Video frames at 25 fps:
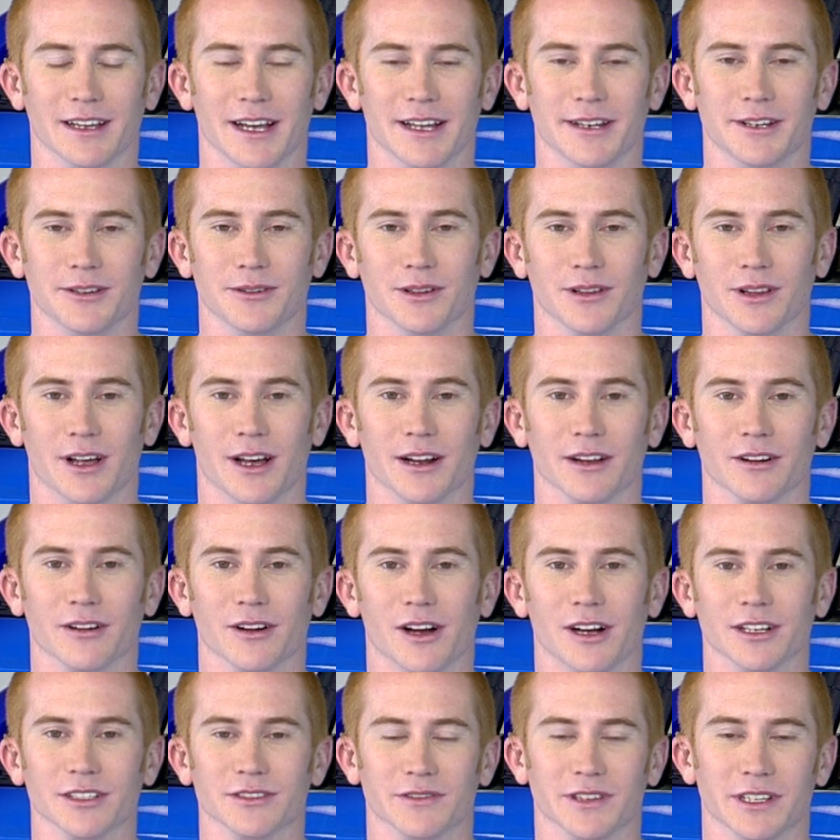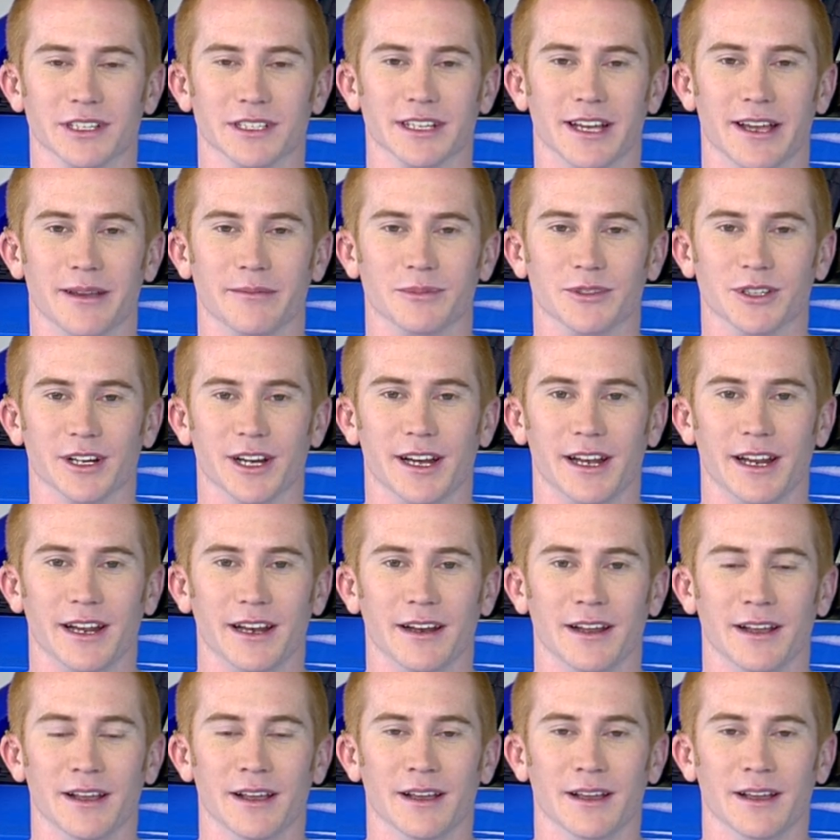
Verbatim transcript: I do a lot of CrossFit type training.